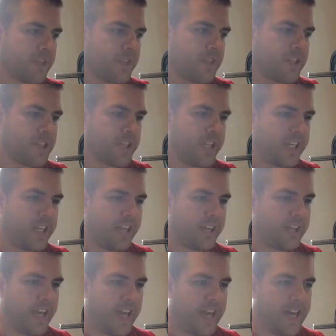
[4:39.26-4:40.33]
She
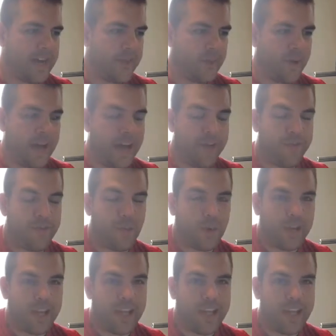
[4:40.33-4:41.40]
will have 4
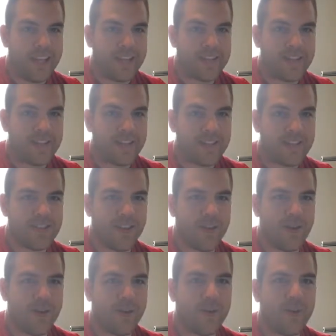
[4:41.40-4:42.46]
kids,
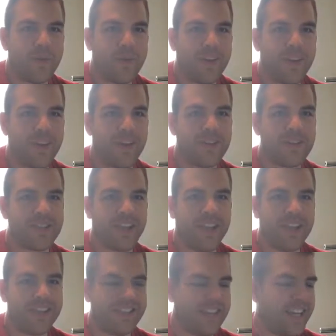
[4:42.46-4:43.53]
so there's
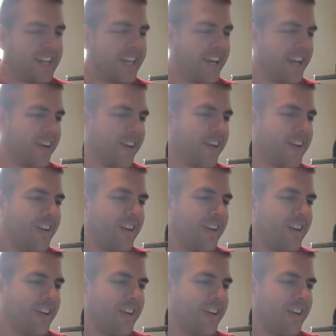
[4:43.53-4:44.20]
daycare.